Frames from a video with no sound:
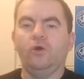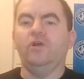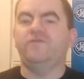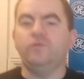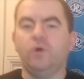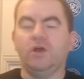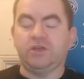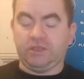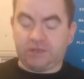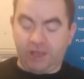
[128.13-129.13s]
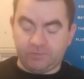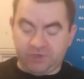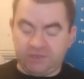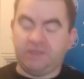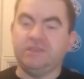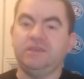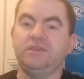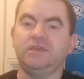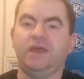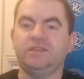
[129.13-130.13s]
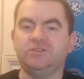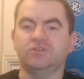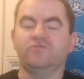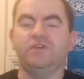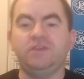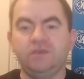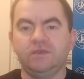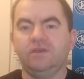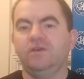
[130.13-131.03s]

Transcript: or if you work at the club in any degree,